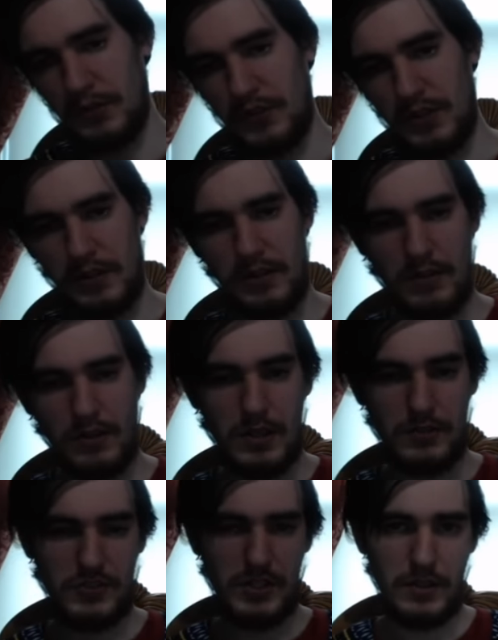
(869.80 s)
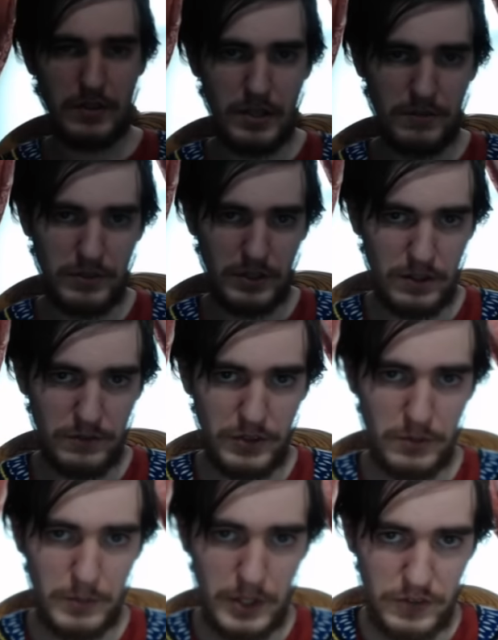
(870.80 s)
South Africa a few
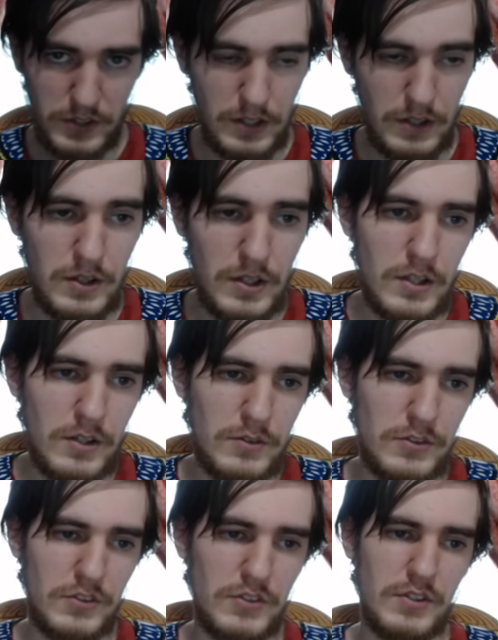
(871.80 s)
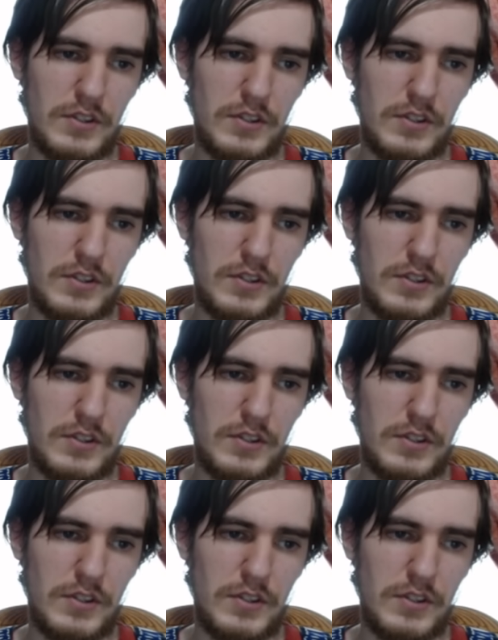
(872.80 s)
months ago, which is